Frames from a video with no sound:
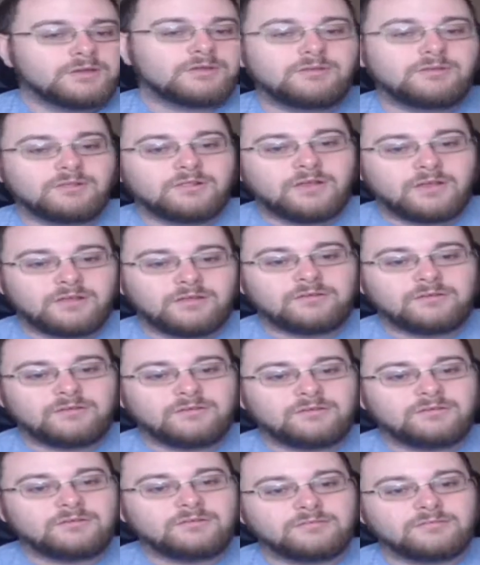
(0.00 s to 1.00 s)
like
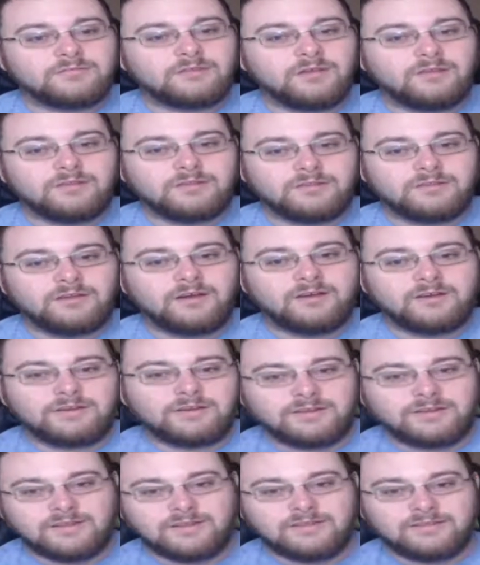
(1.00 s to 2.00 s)
telling Donnie
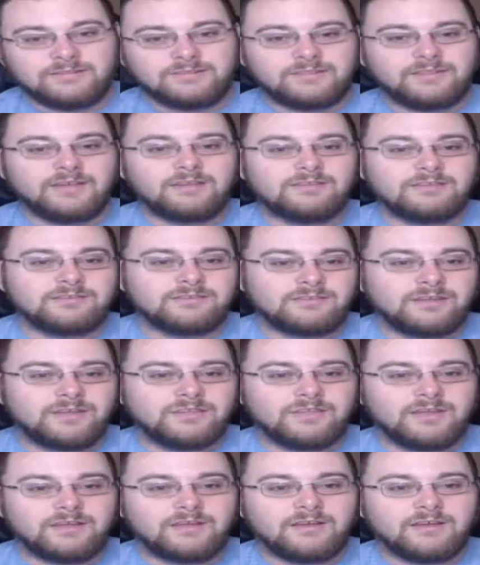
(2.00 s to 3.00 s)
to, now that he's got
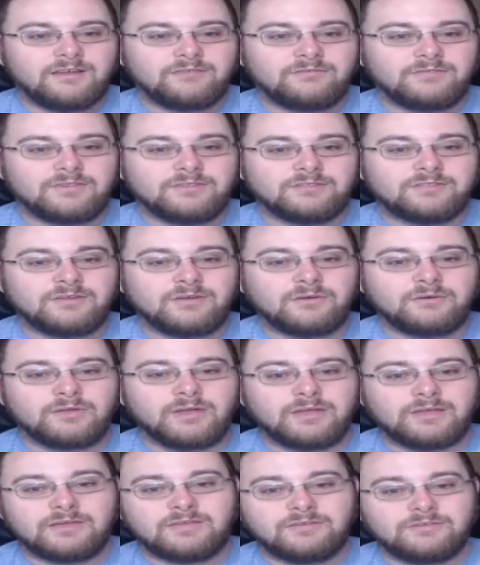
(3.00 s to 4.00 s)
that confidence.
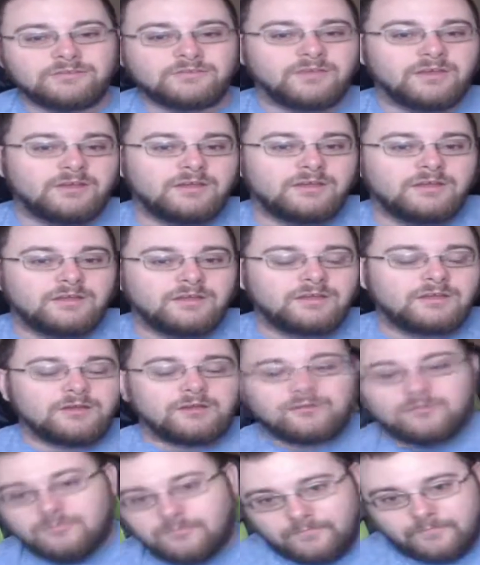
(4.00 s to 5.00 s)
Okay, he's
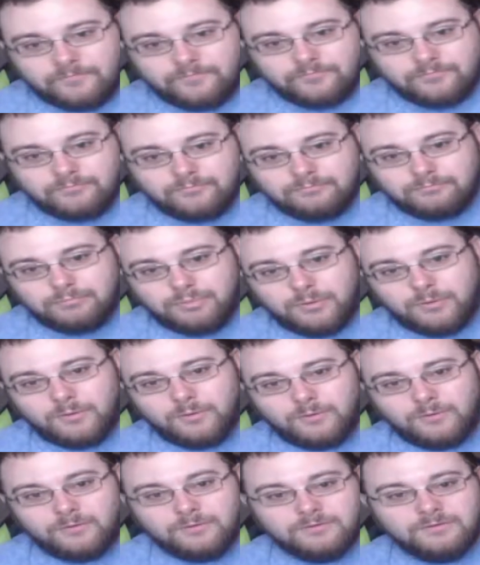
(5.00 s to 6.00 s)

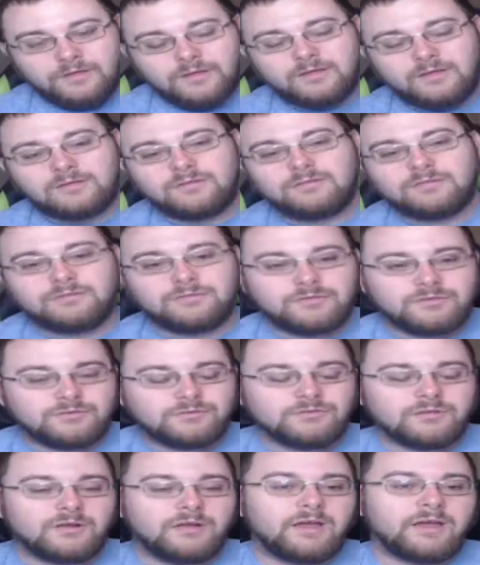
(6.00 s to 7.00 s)
pulled the
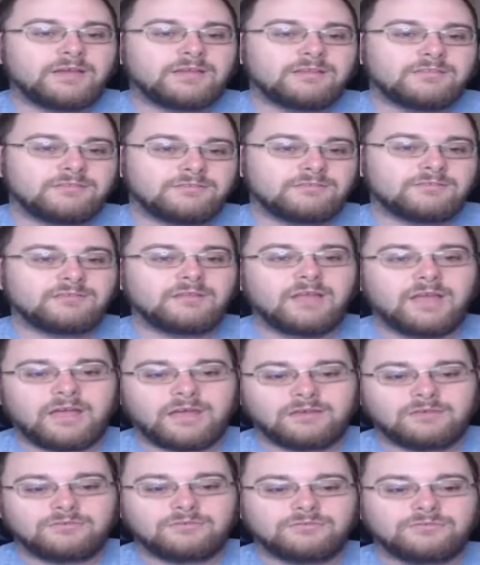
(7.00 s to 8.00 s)
dragon
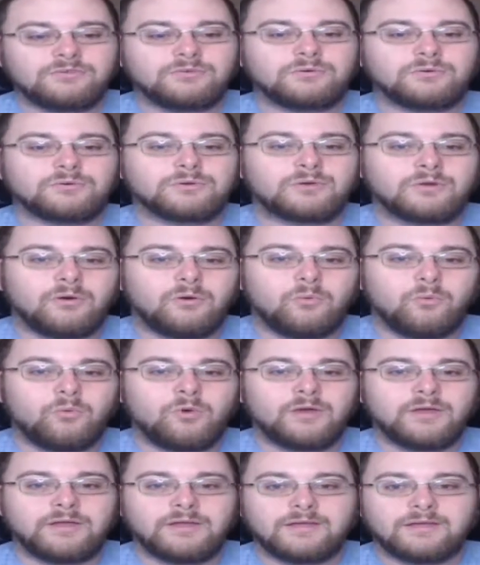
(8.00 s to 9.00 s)
handle sword
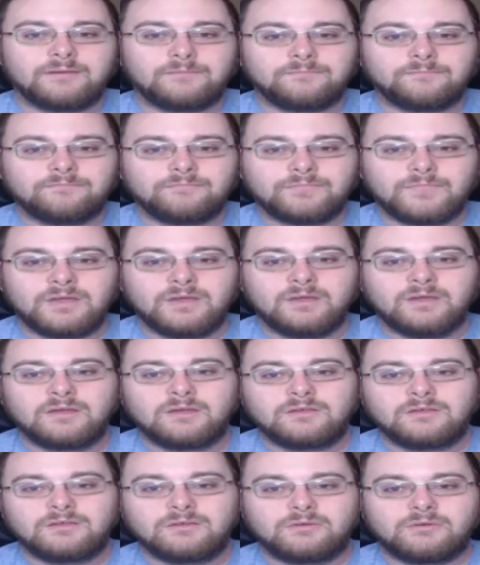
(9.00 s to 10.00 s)
away.
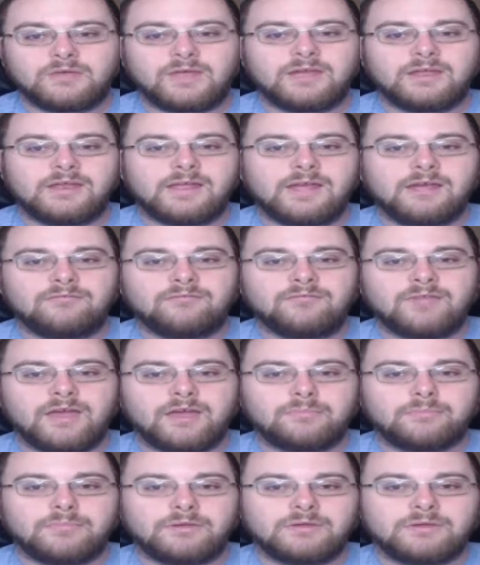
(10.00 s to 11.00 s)
You can't have
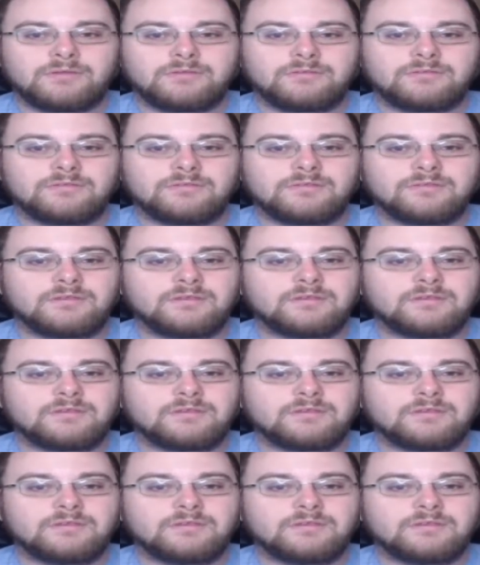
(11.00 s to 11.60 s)
that piece.